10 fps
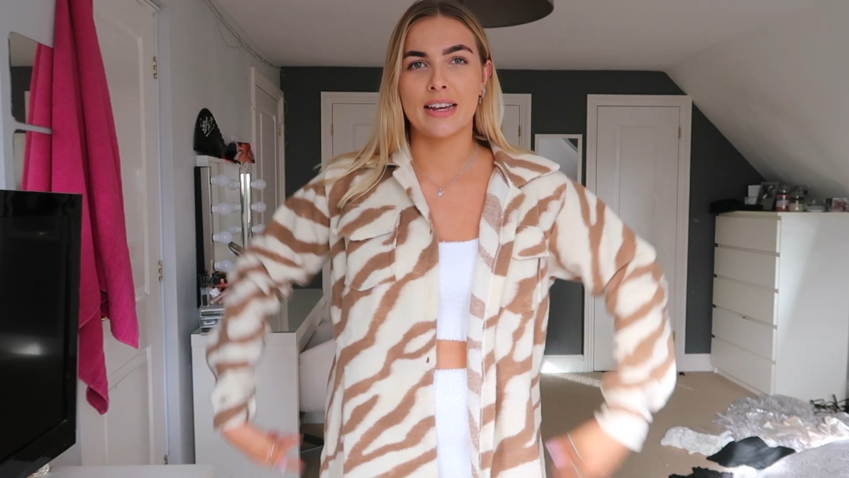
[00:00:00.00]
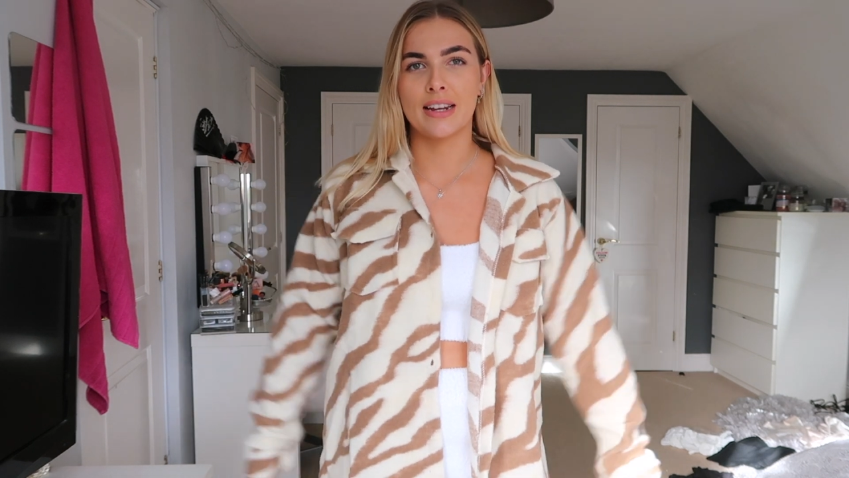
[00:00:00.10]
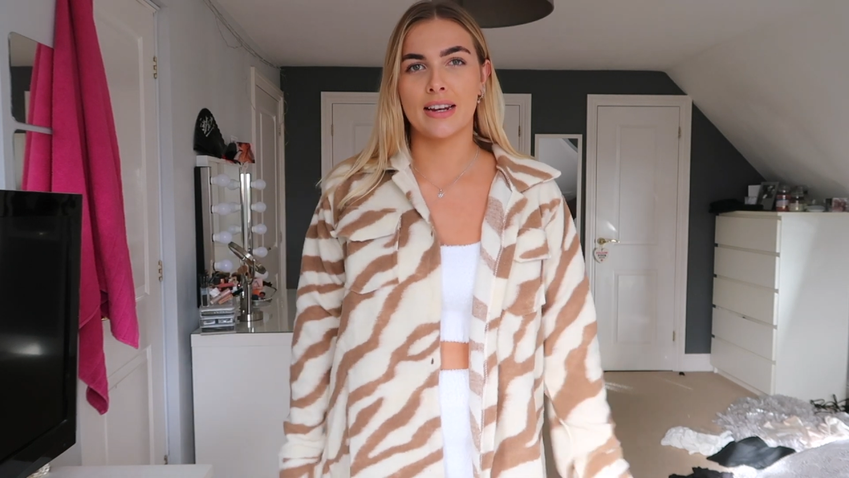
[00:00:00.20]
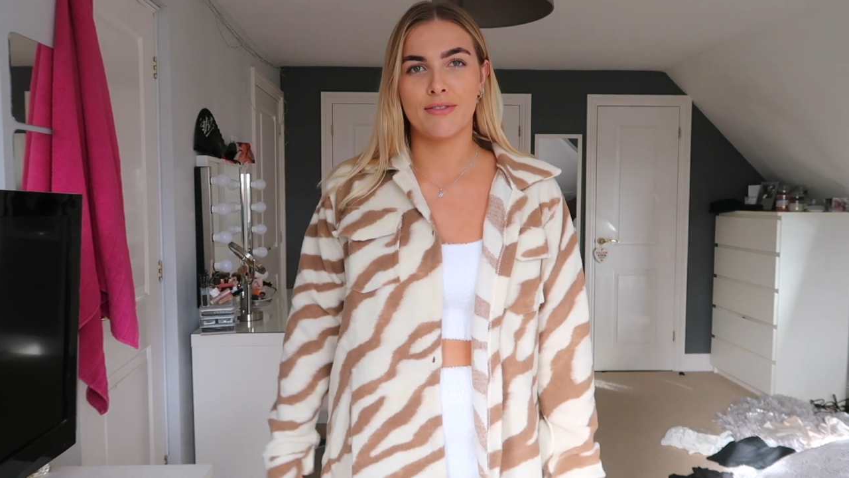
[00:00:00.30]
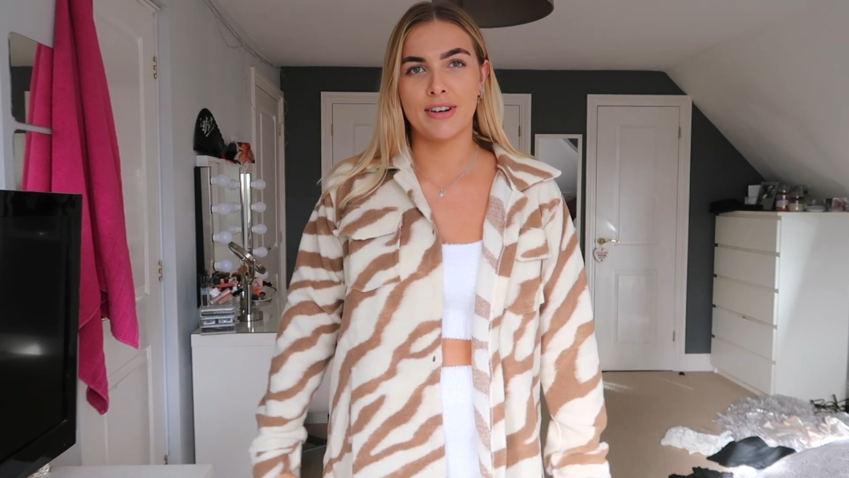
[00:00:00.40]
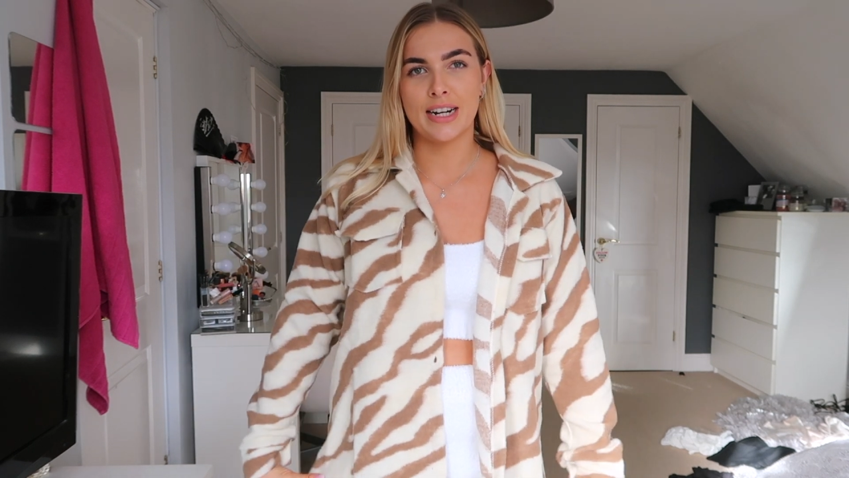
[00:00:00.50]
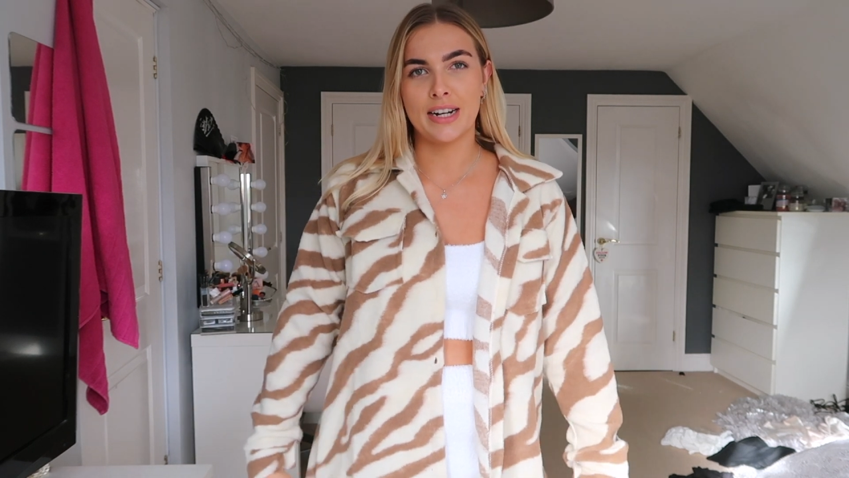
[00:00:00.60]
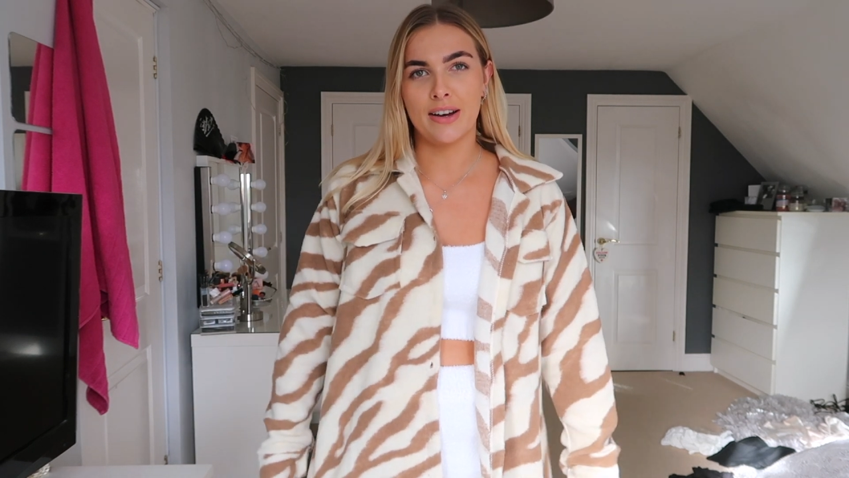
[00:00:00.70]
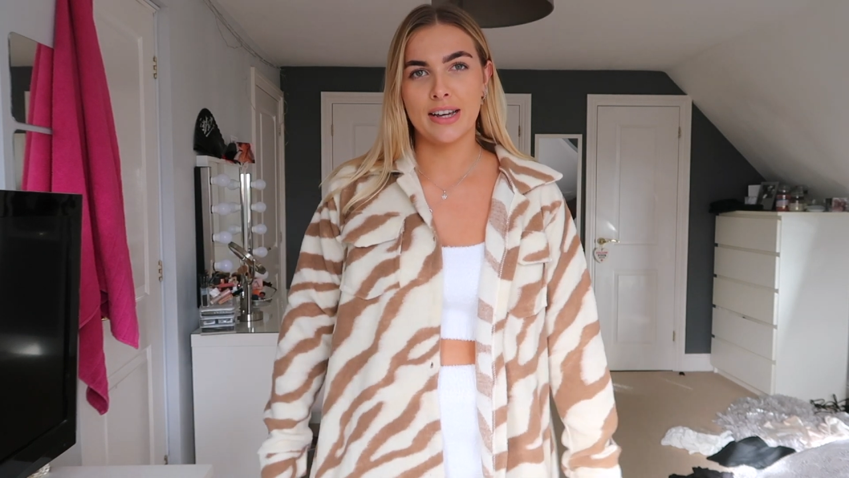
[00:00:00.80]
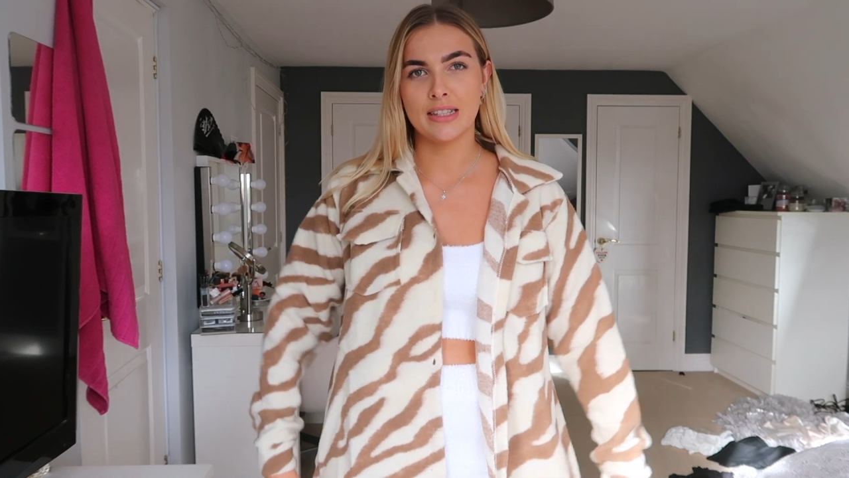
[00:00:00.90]
it could look really
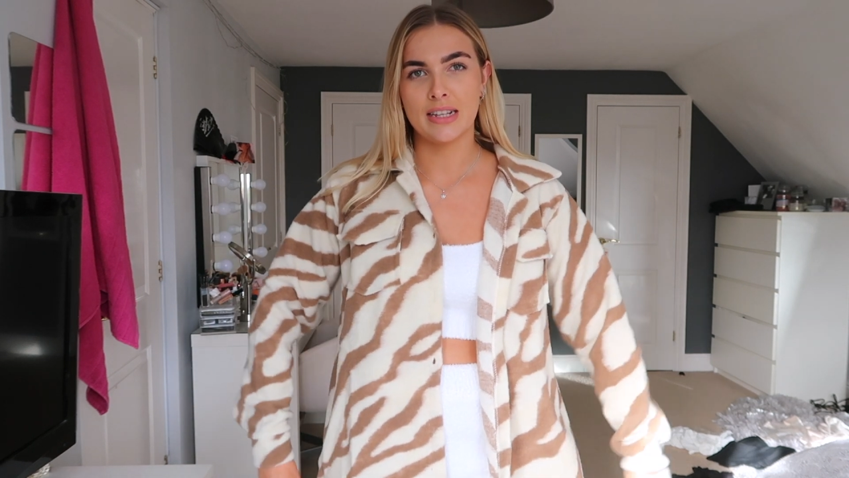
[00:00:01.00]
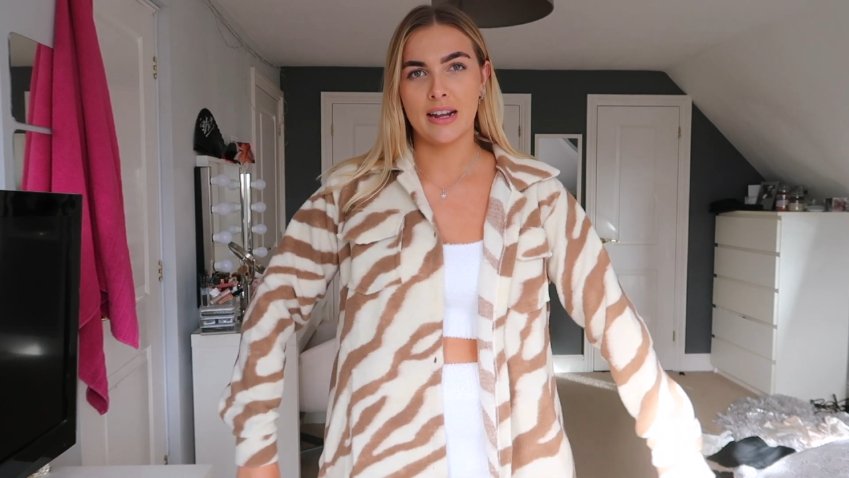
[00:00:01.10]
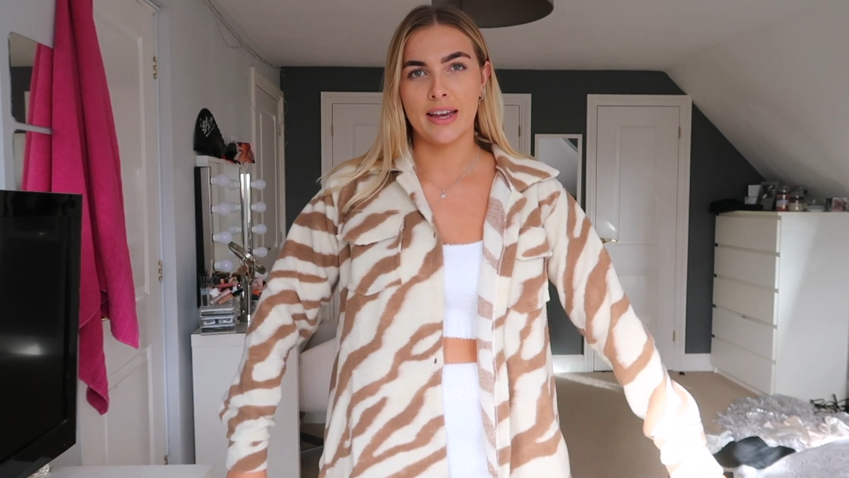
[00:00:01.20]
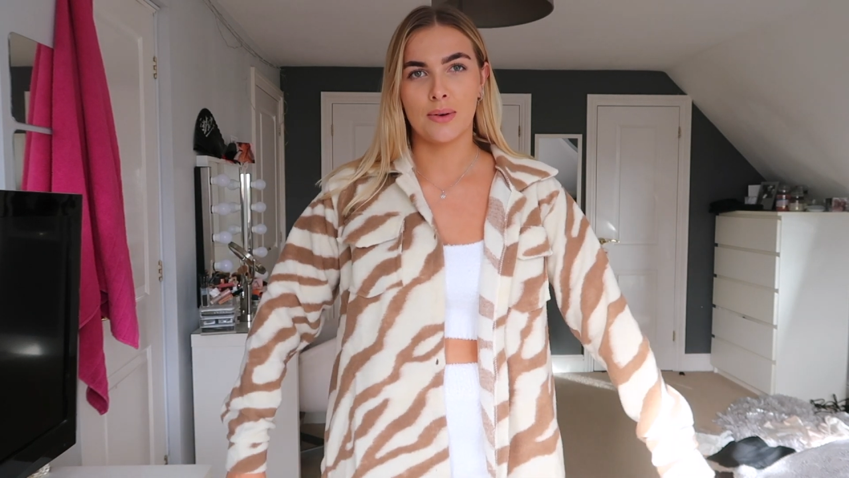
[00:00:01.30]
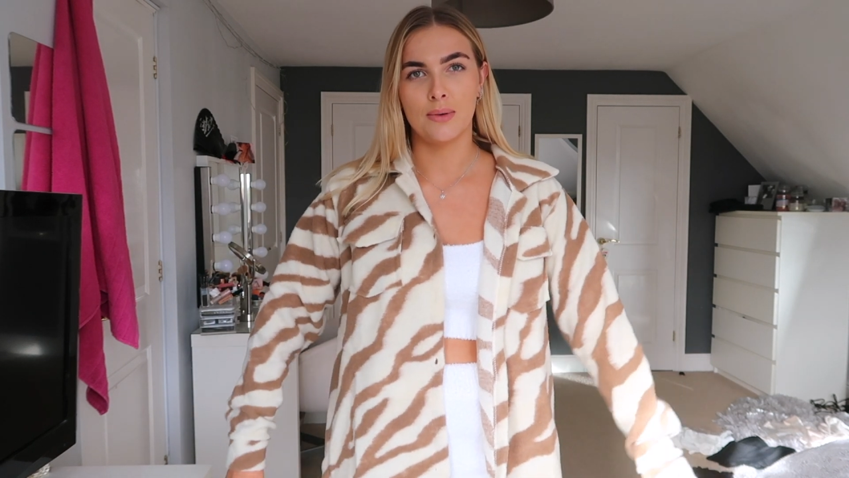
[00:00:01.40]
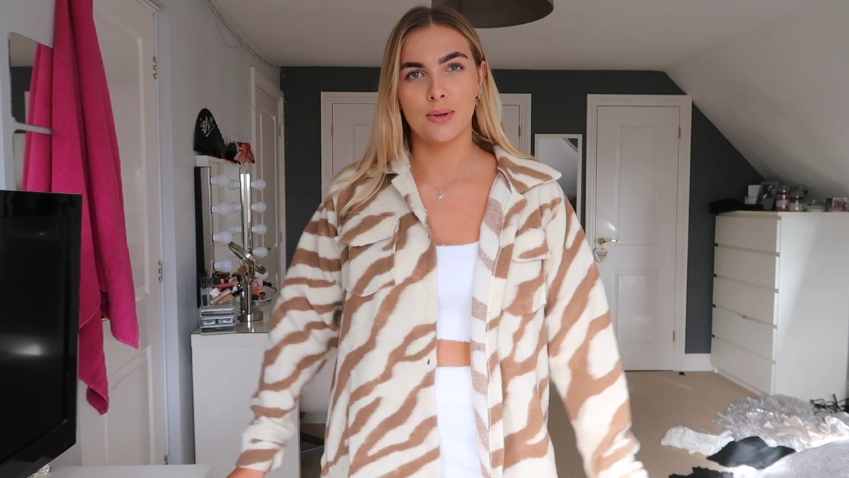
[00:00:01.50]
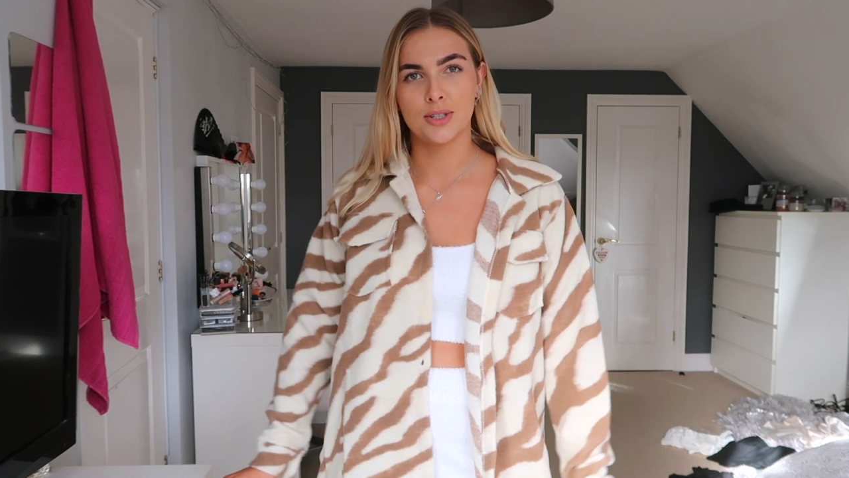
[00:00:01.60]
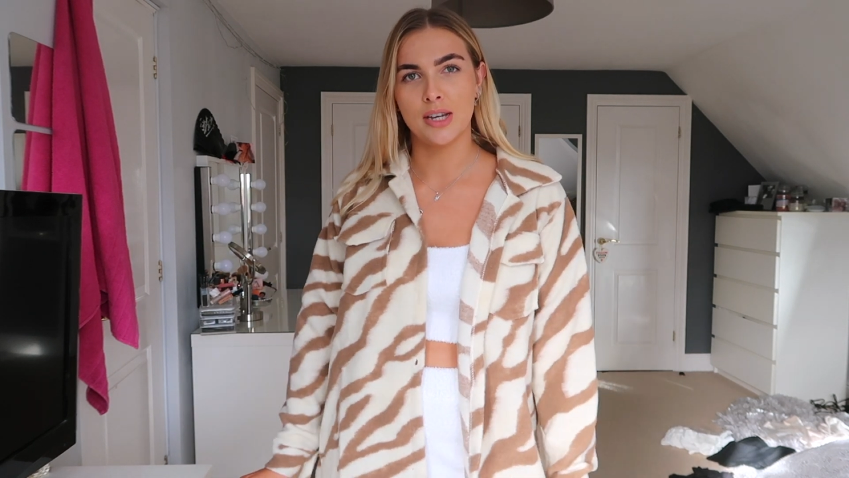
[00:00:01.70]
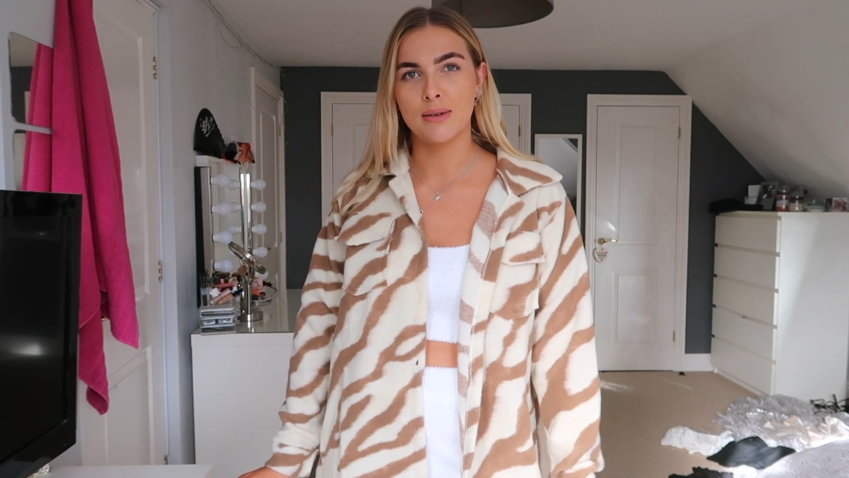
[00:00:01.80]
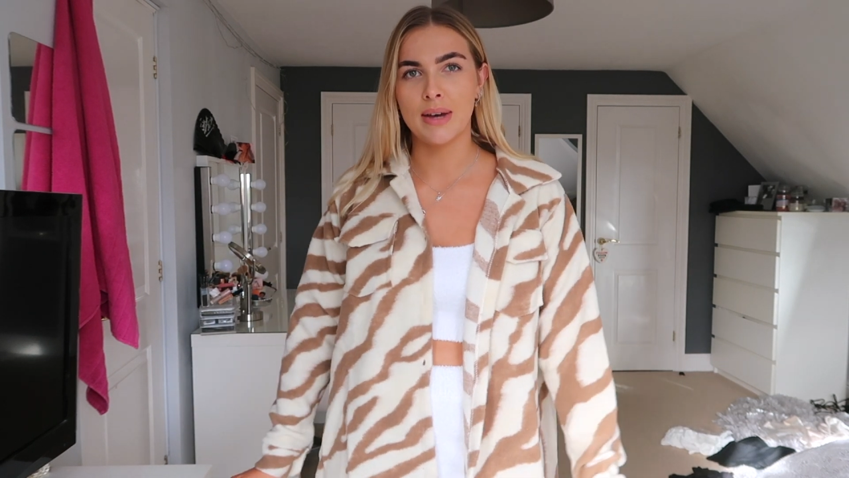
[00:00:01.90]
nice in
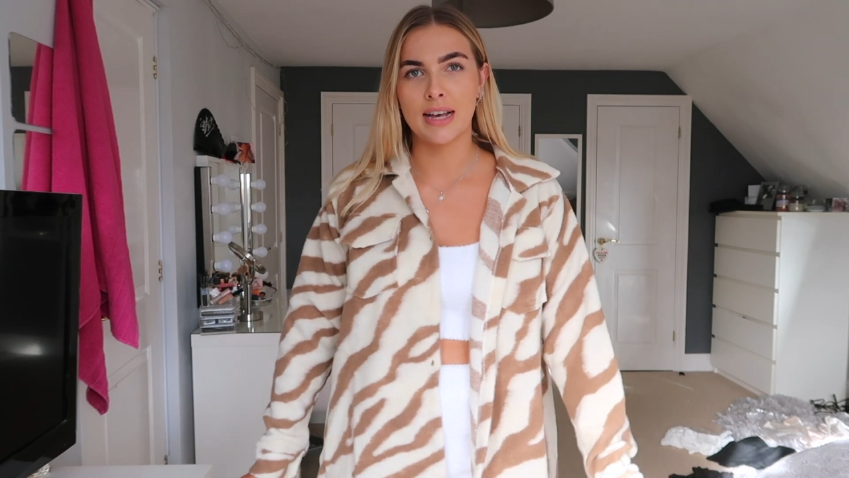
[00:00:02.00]
autumn